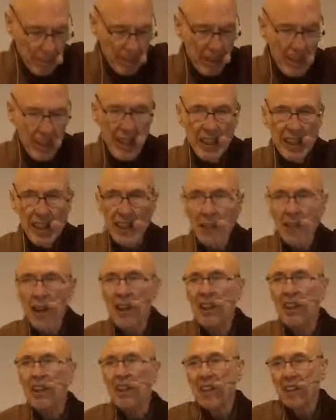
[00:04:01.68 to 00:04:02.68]
And then
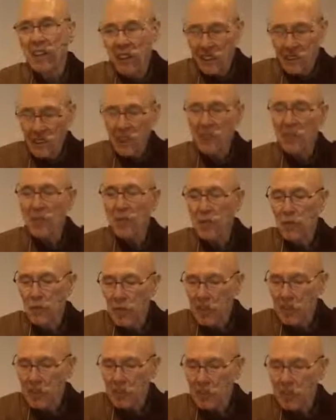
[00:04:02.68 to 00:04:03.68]

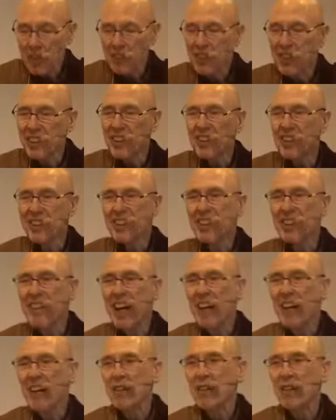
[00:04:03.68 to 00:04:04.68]
when he reaches the
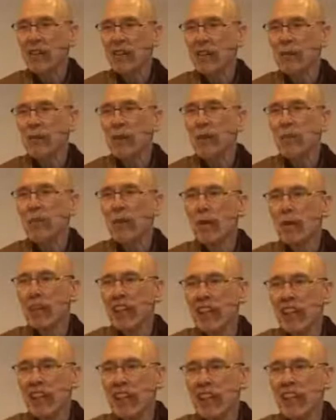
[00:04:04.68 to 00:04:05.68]
town one
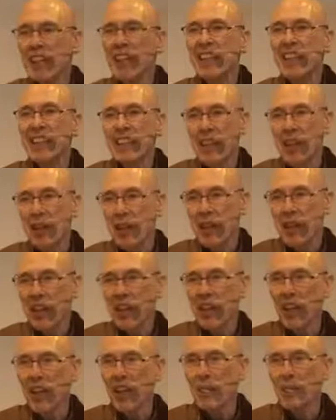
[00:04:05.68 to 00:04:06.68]
morning, he's going
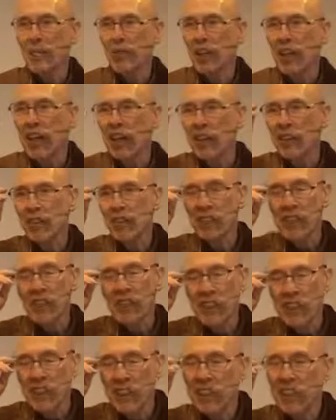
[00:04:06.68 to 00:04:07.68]
on alms round,
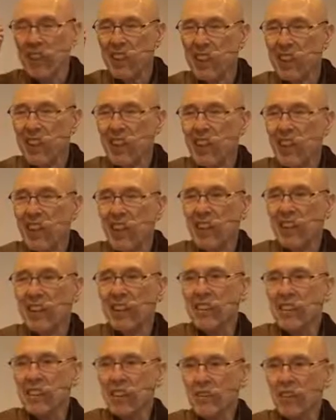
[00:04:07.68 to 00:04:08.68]
and
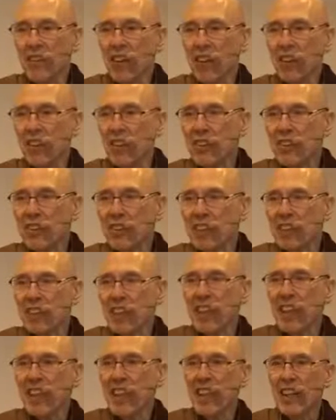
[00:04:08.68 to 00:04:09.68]
his father is
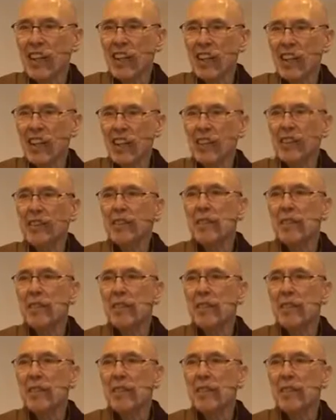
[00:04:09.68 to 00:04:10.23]
sitting on the